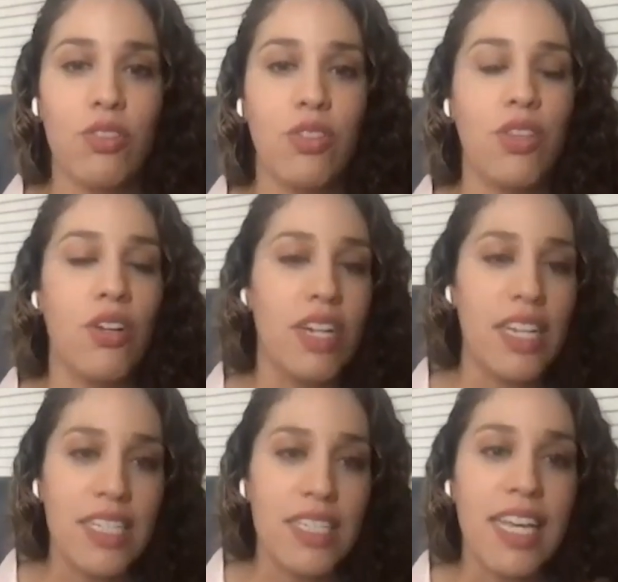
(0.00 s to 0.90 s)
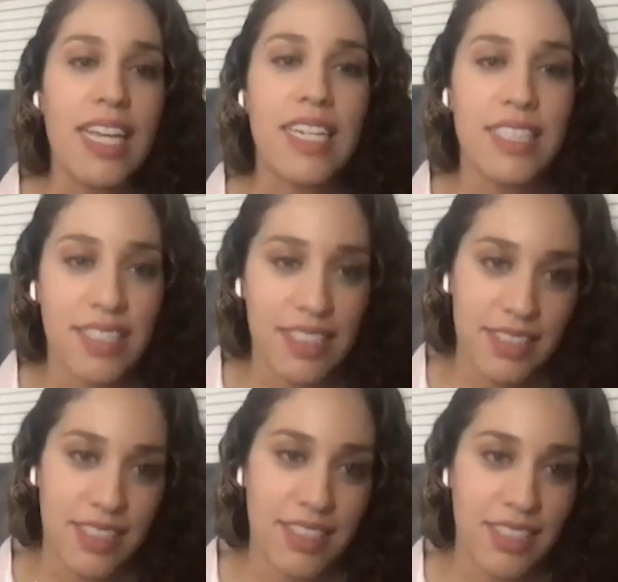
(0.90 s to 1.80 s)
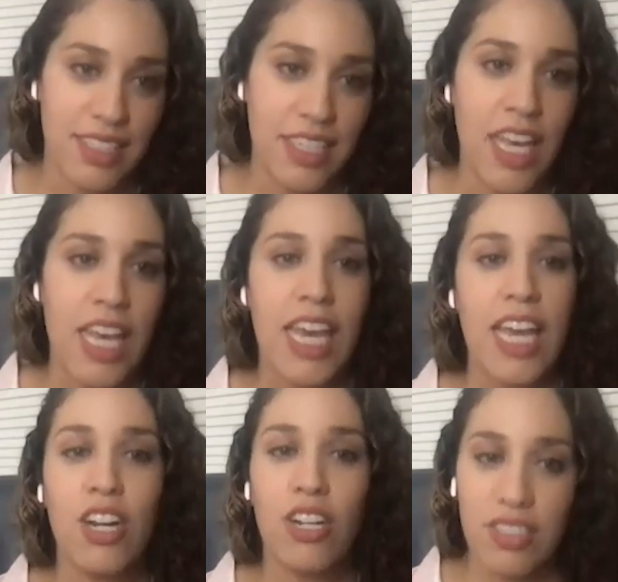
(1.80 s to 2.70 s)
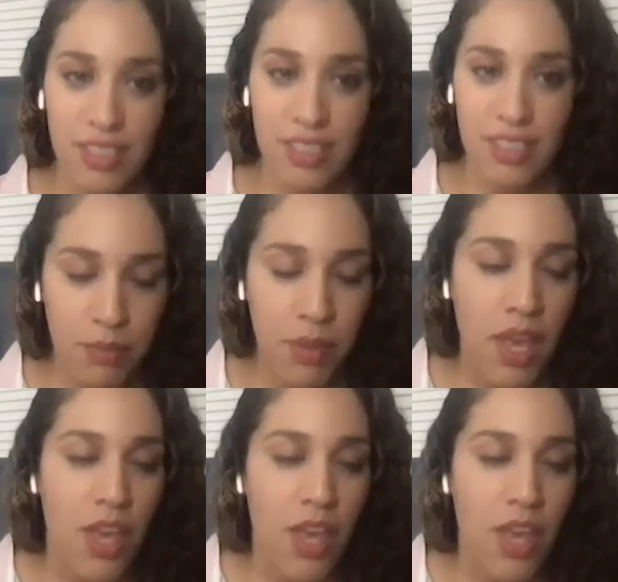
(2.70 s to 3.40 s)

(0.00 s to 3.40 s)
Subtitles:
So there is inconsistencies in our system.